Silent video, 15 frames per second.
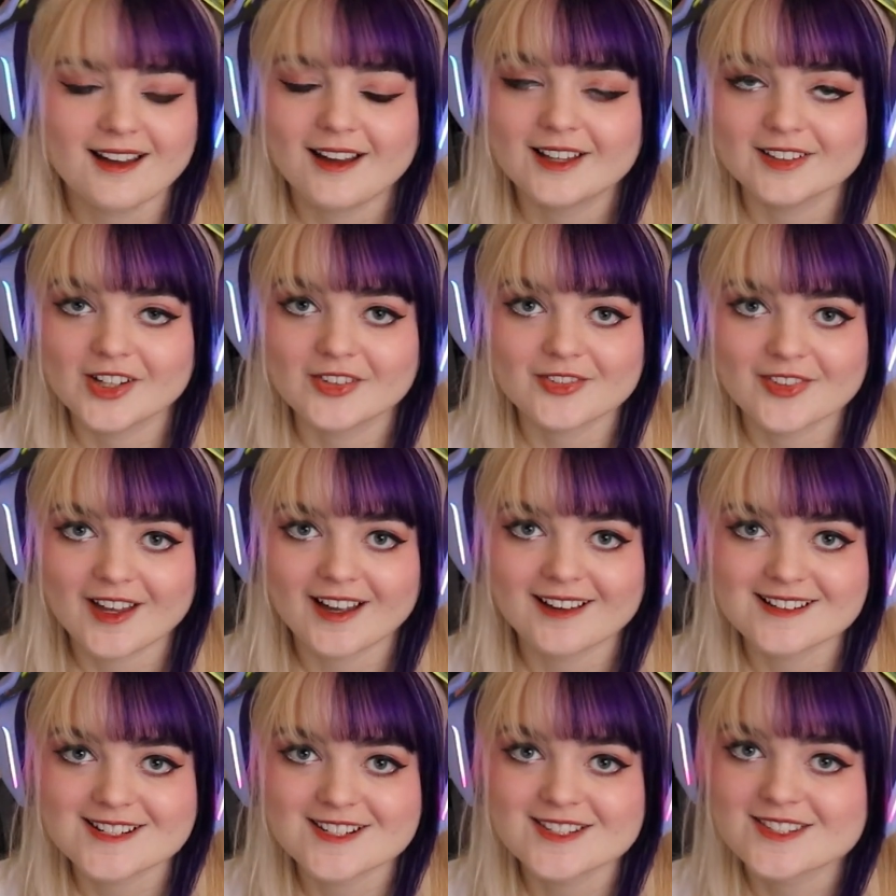I love
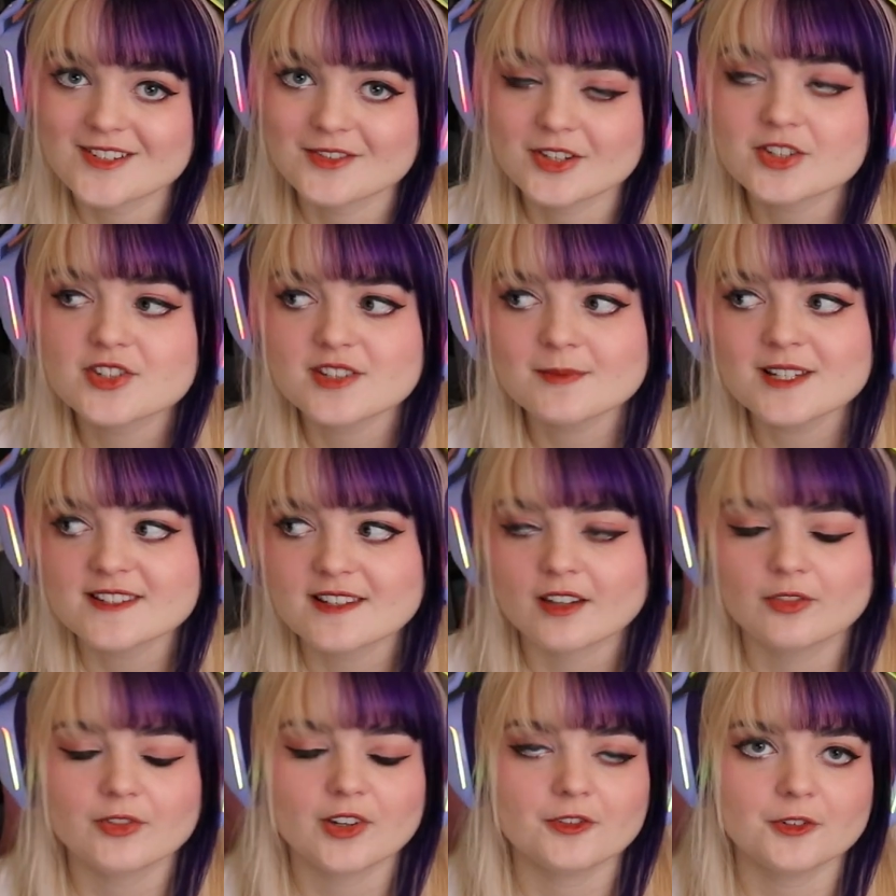that. She's so cute. She's my
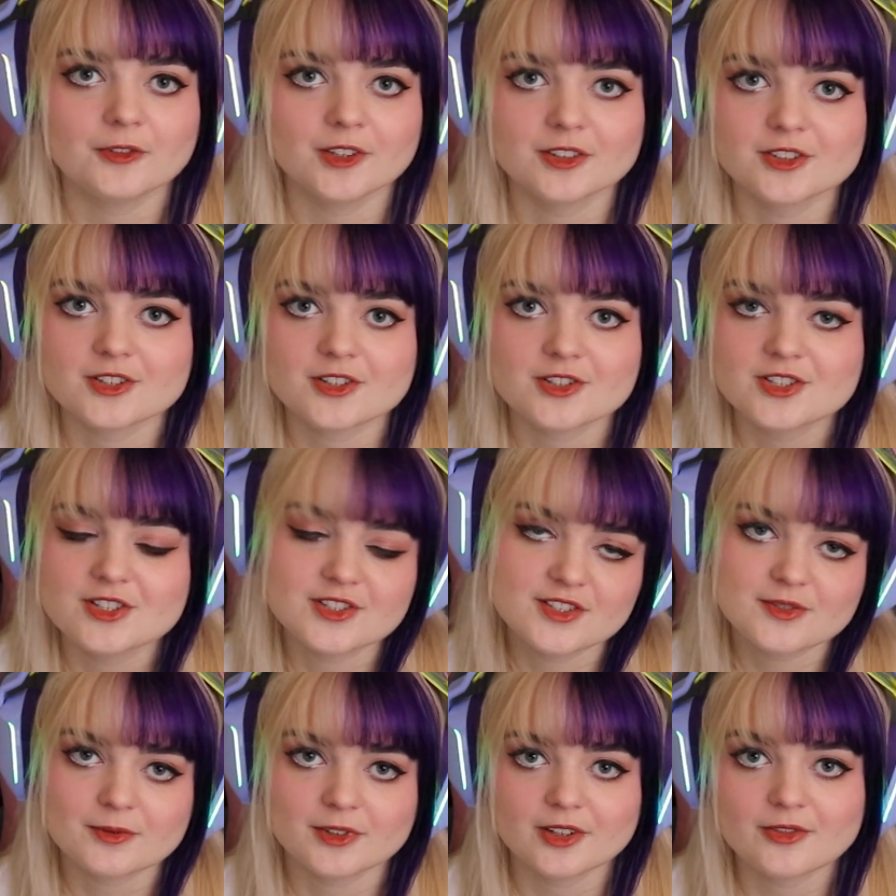second favorite villager. She's
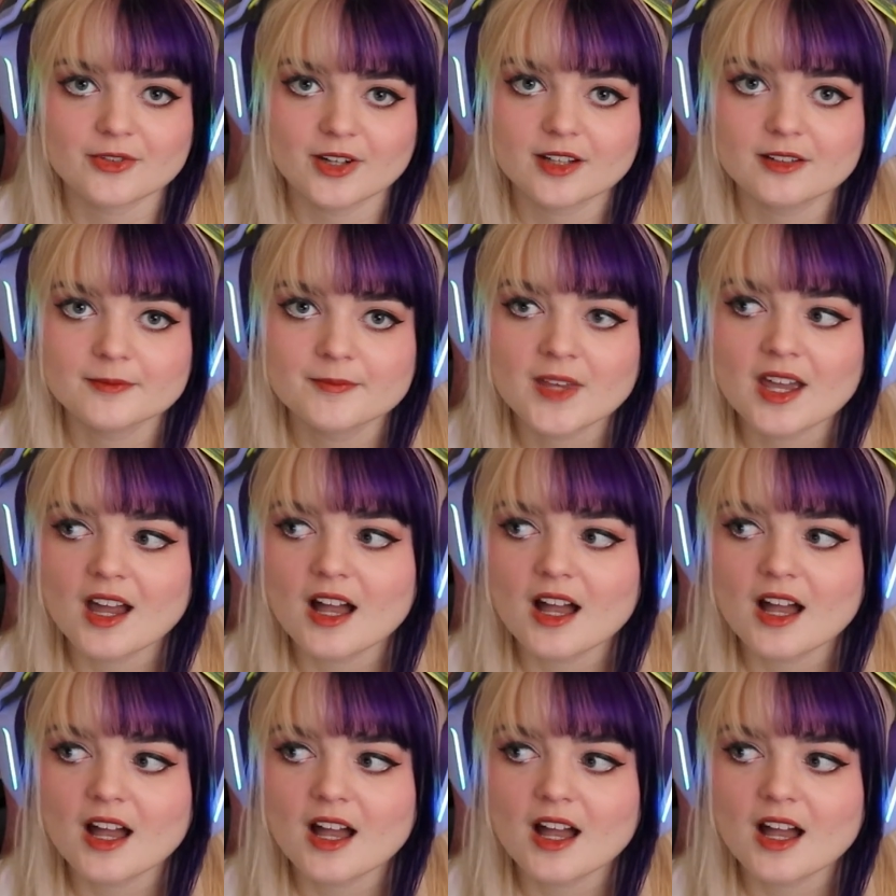just really fun.